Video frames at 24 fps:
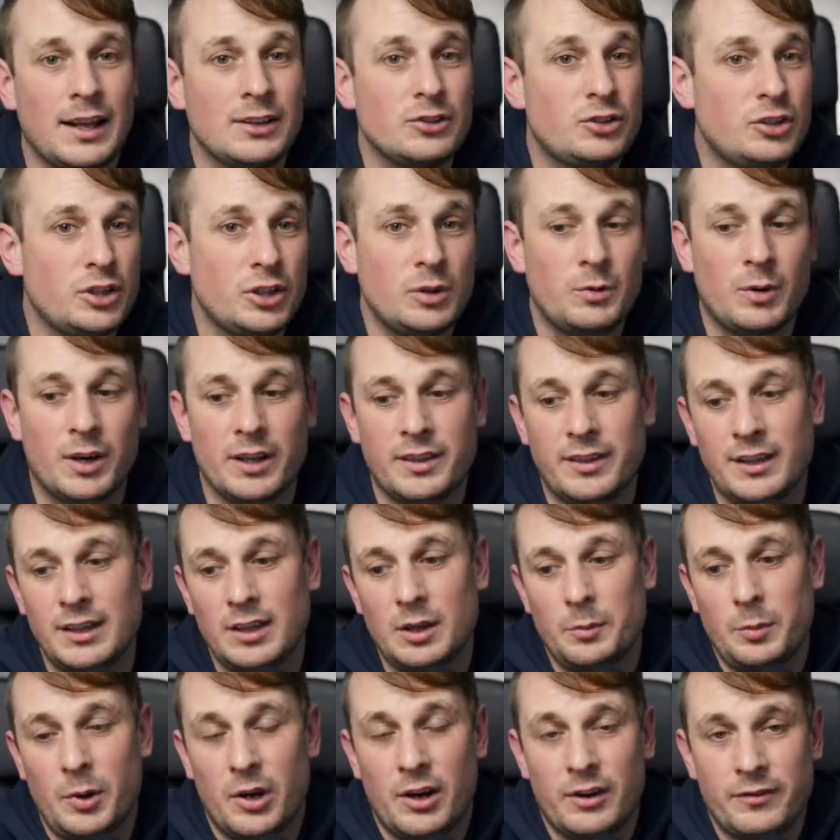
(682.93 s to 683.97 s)
And two, I think
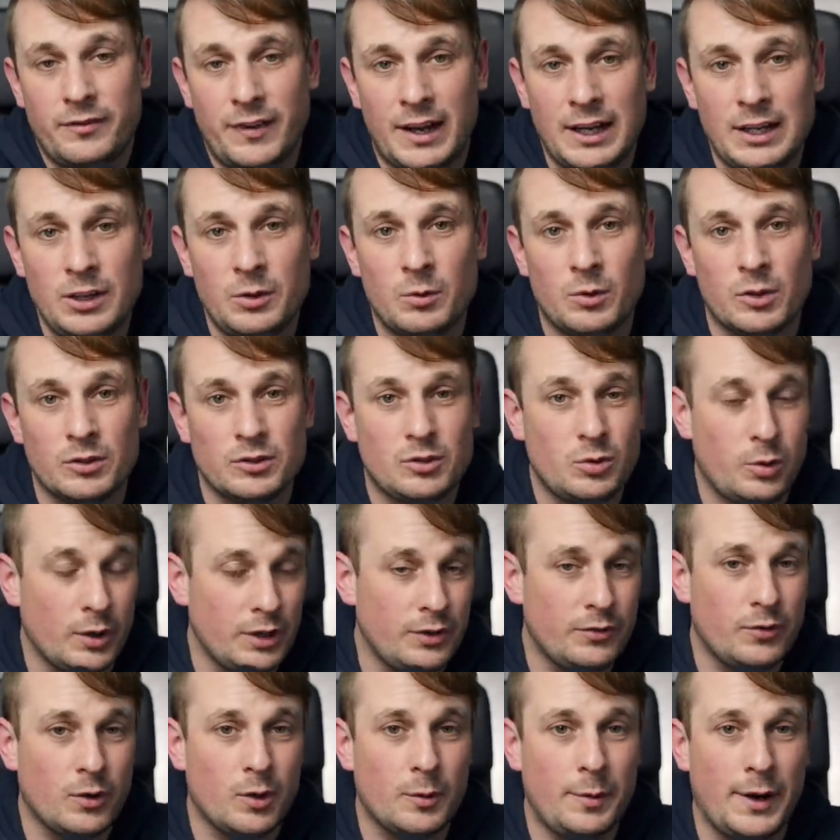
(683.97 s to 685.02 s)
I put a value on
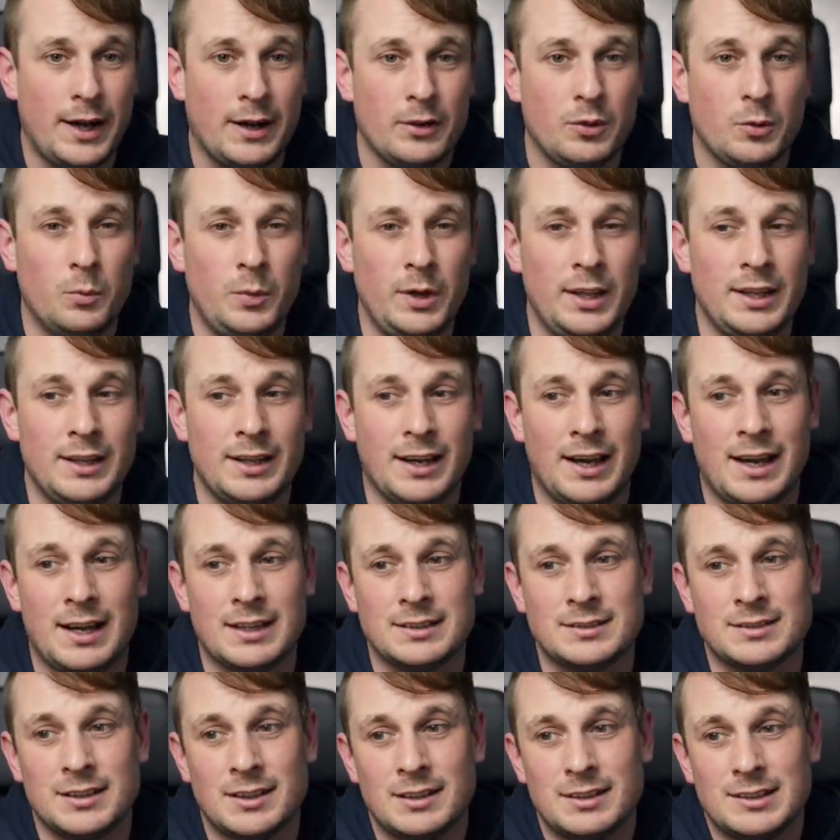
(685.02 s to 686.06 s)
£24 a week
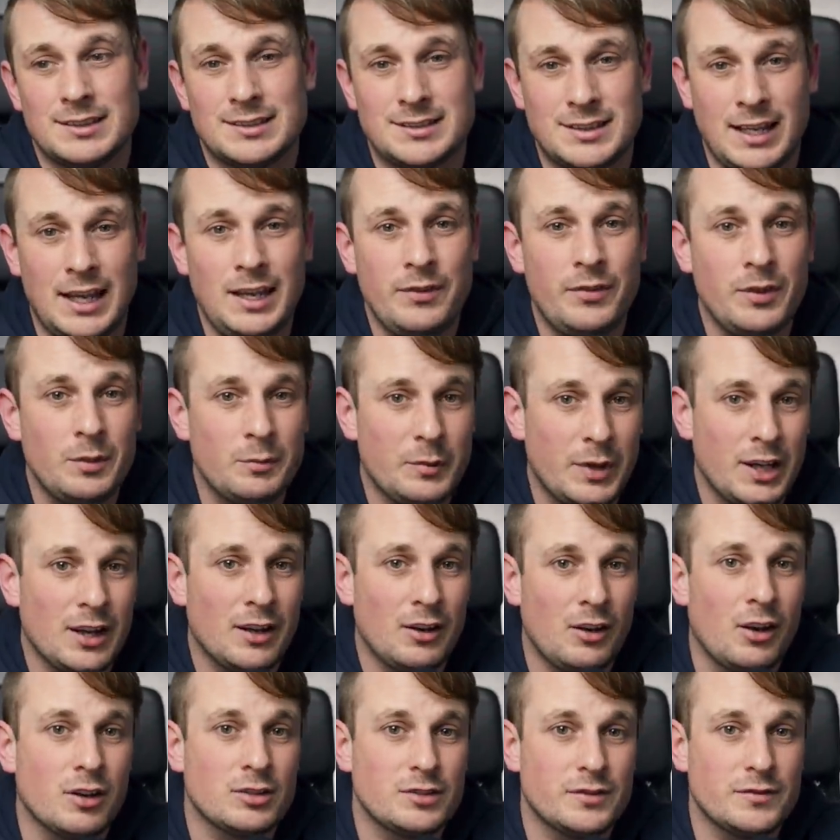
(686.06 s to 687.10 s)
as saving me a
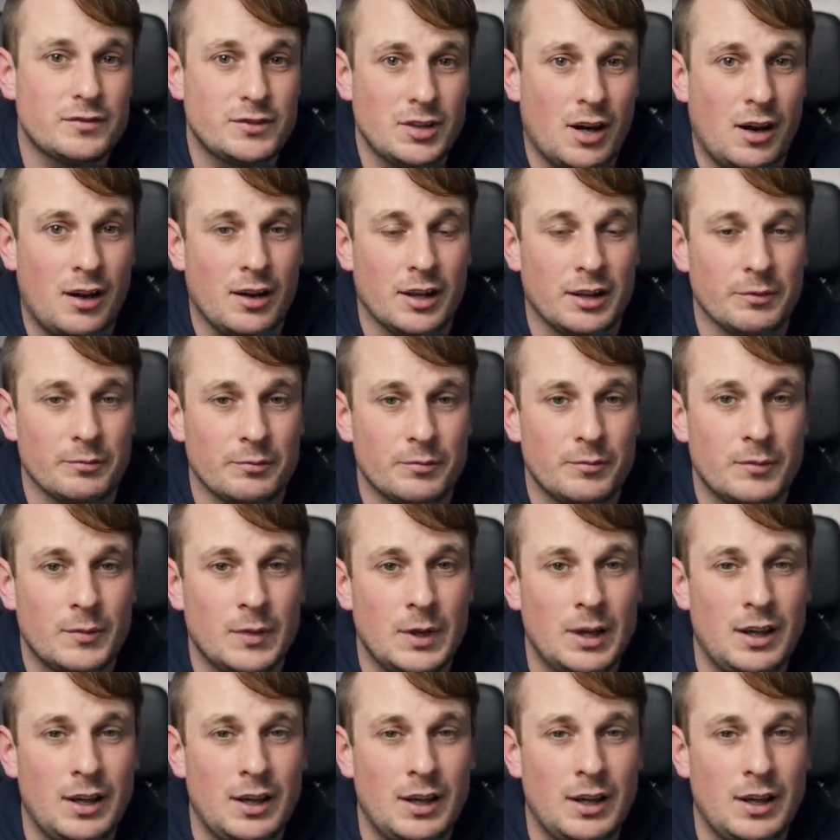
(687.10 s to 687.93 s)
lot of time.